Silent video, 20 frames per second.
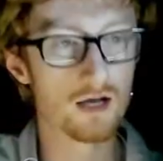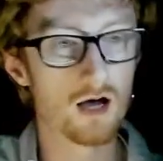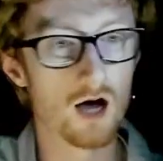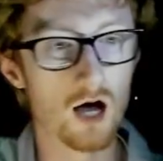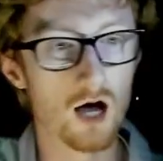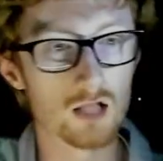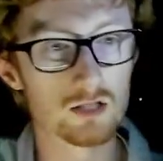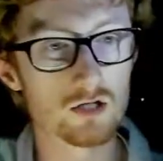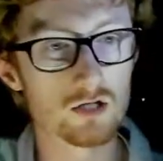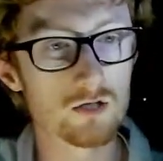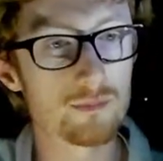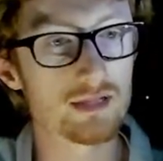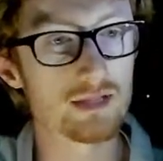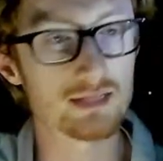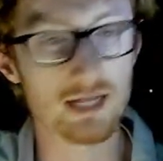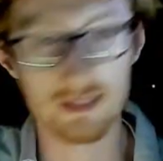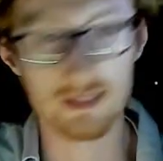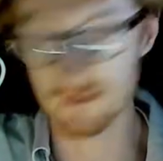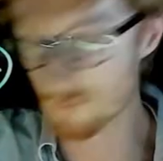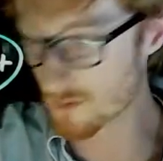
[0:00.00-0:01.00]
a little bit
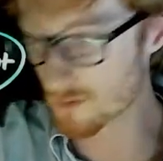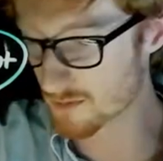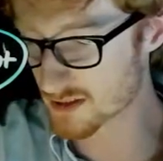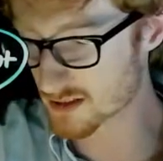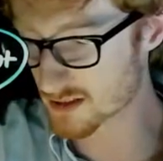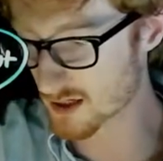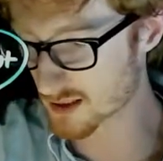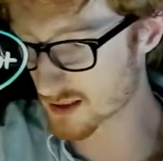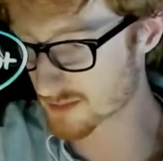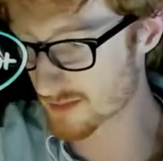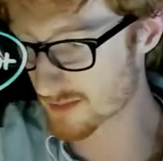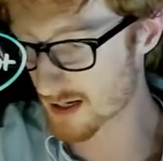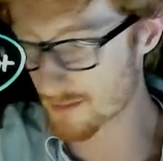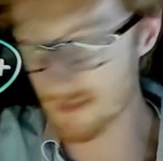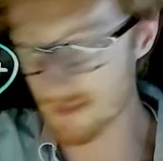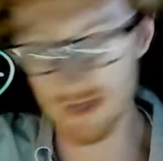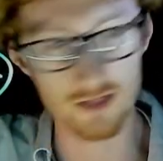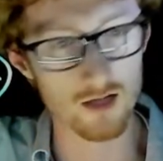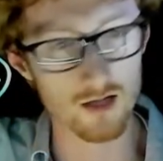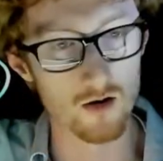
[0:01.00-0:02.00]
like the one we talked about a minute
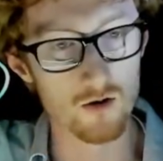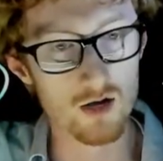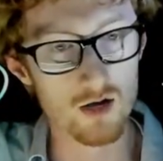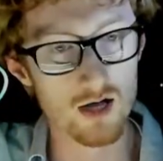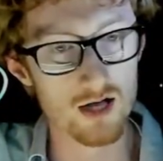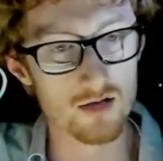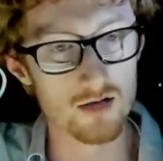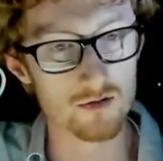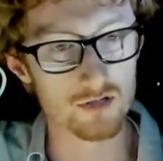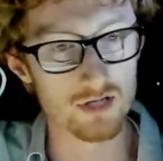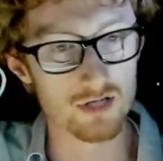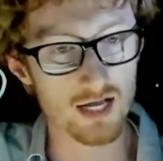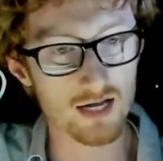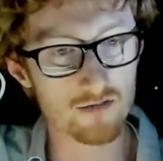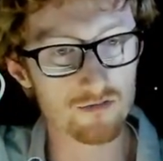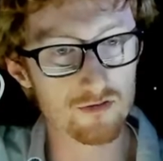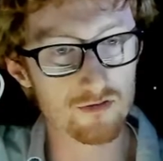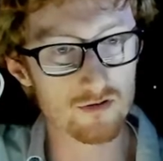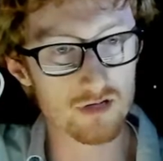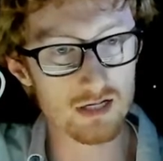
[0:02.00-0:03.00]
ago. Negative
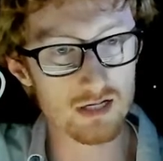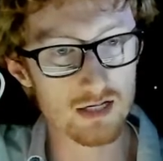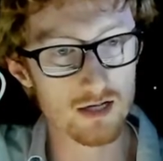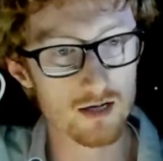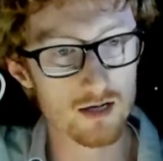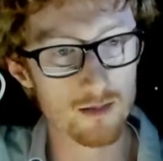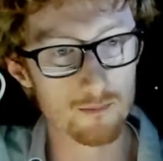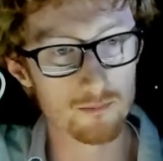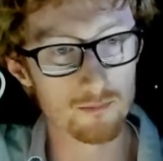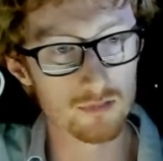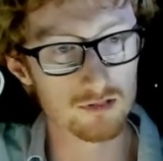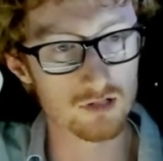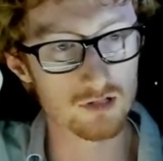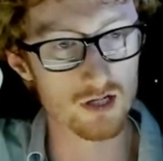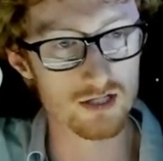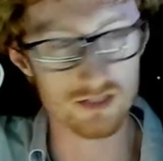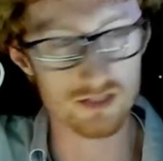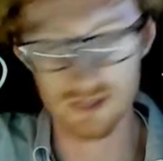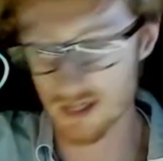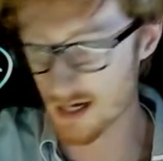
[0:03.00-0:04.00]
30
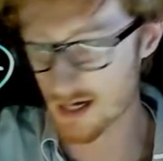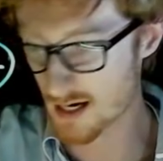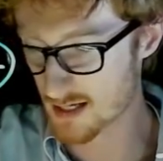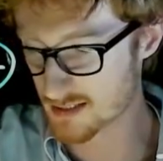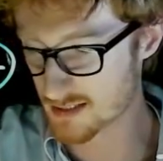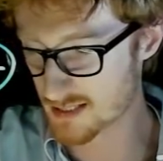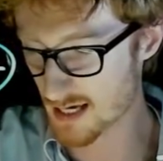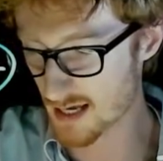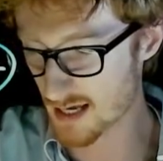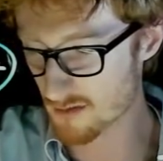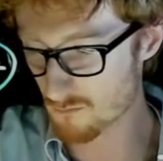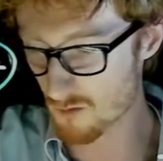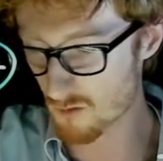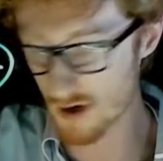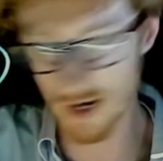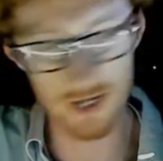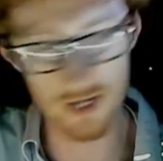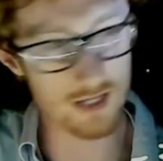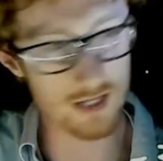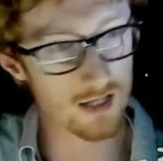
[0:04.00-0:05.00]
plus
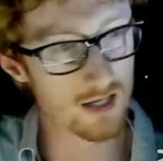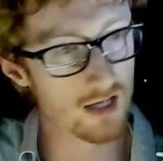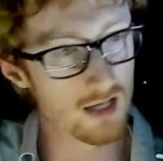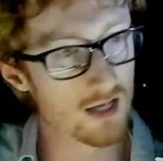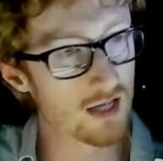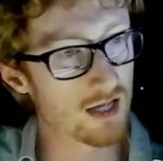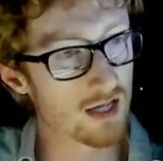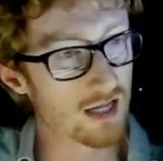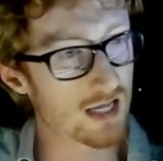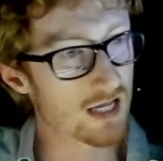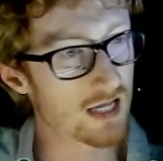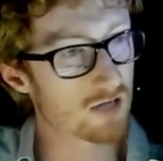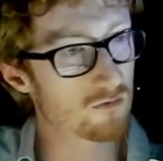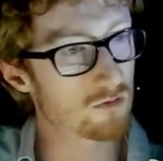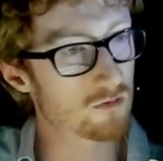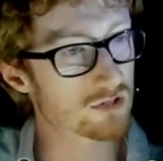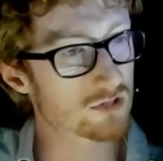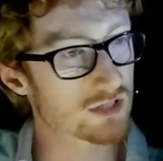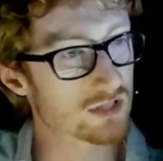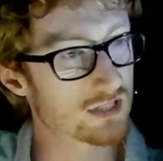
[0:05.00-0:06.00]
10y
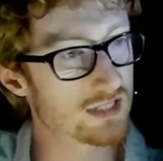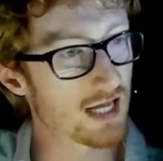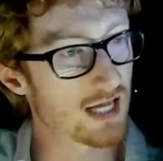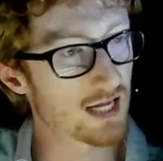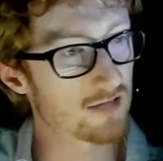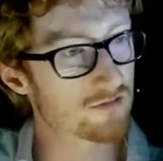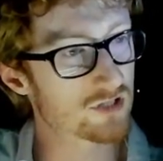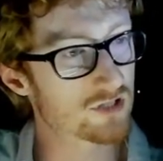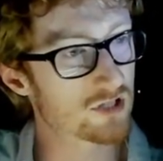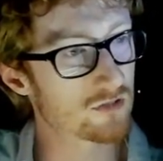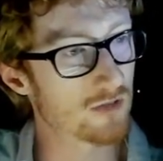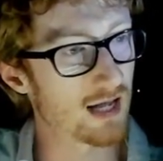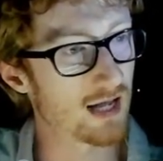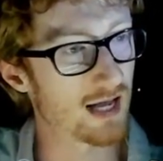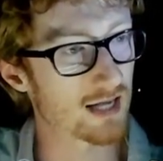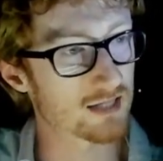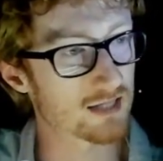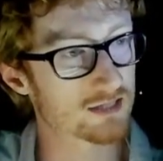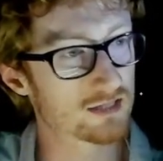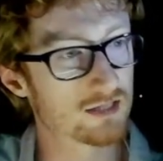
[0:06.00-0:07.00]
equals negative
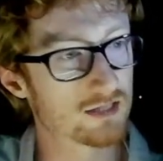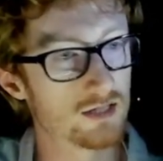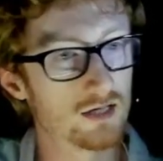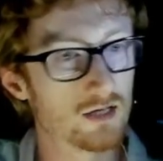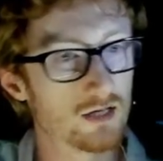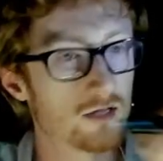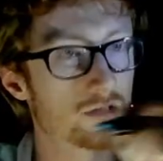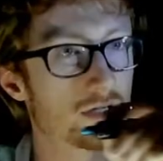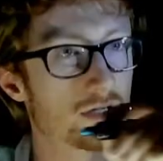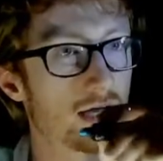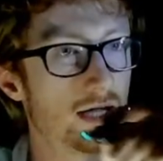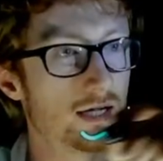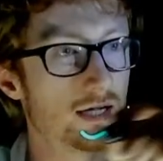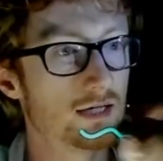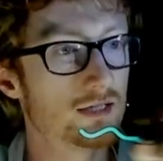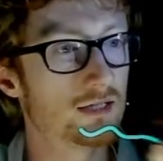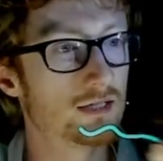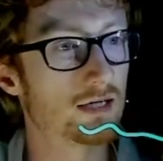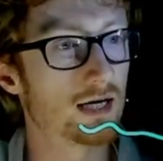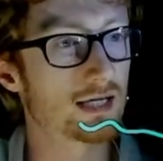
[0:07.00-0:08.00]
2x. Okay?
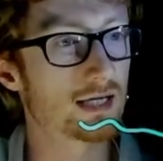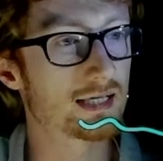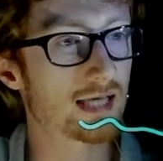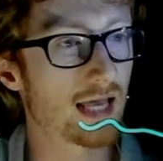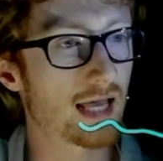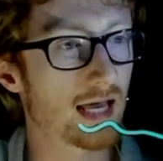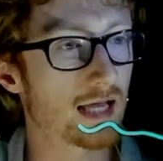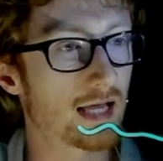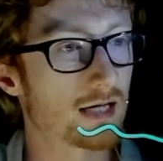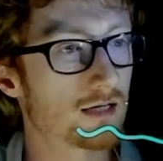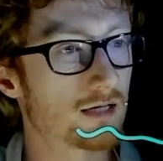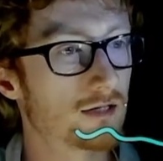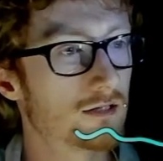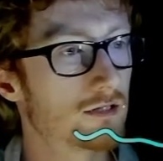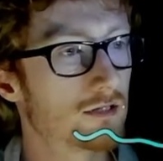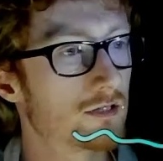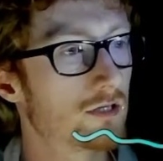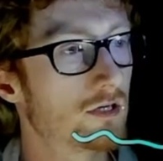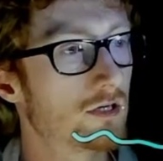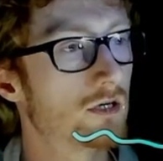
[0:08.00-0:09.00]
Again,
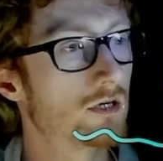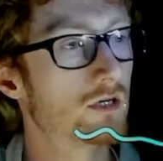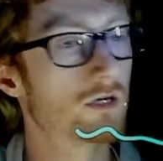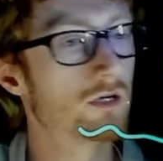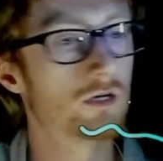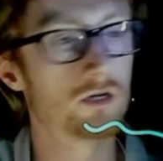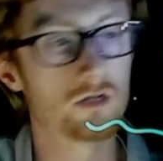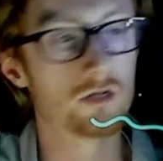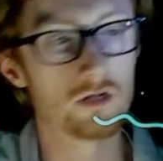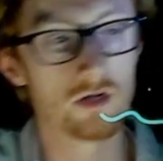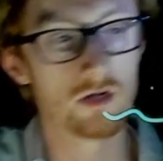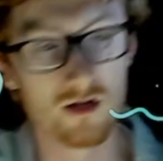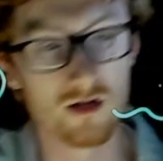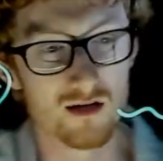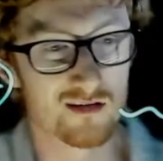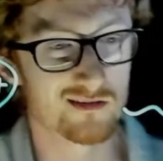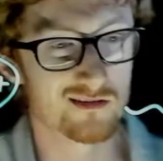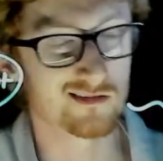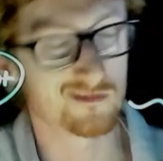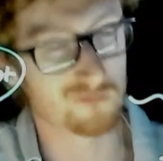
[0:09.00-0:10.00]

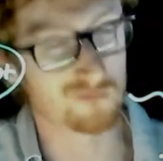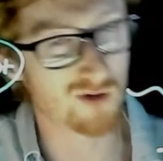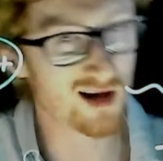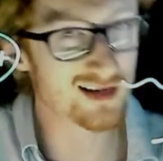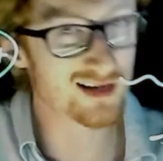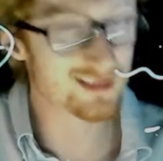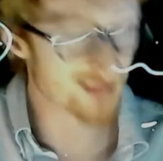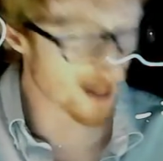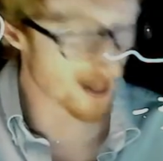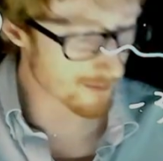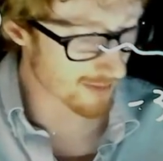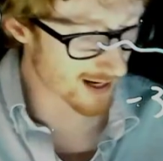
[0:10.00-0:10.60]
your y is not by